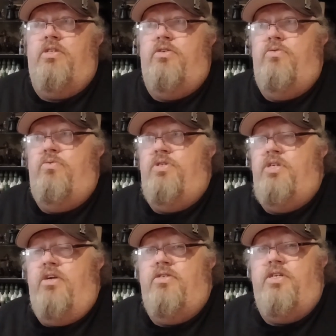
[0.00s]
to
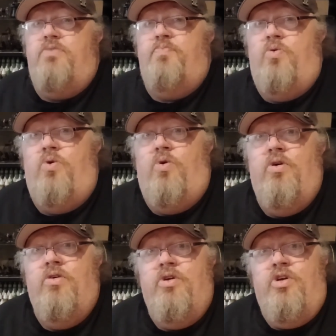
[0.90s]
see us explore
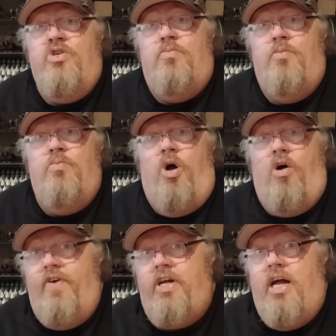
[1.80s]
some
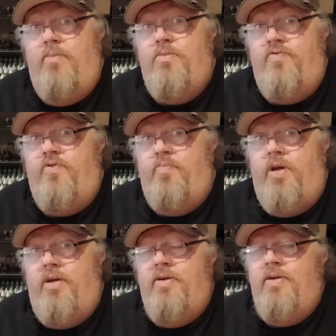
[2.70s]
other games for a
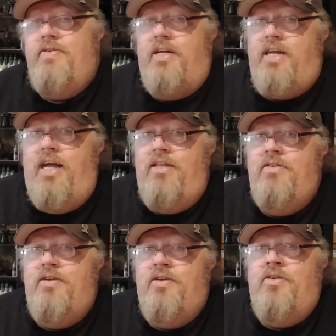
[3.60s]
bit? Again,
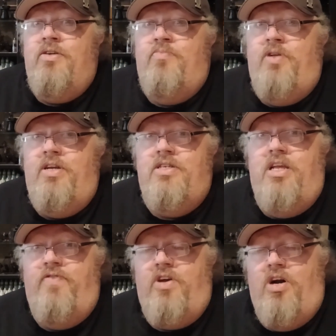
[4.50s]
please
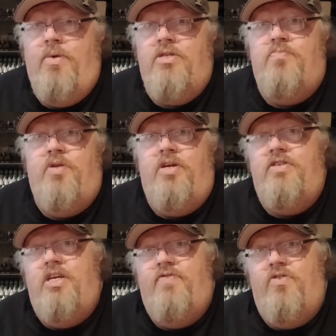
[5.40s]
leave your comments and
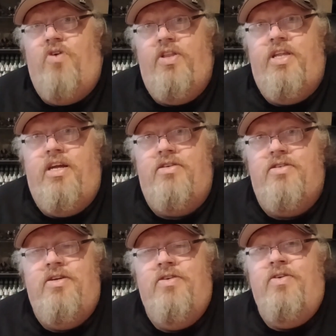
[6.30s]
please leave your
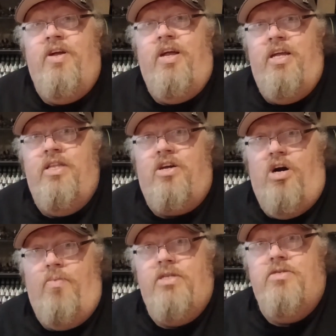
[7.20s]
ideas in the
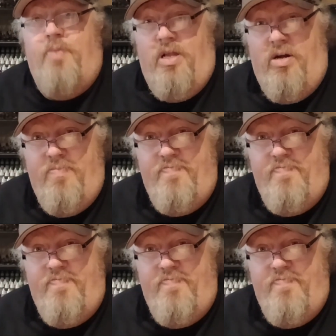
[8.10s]
comments below.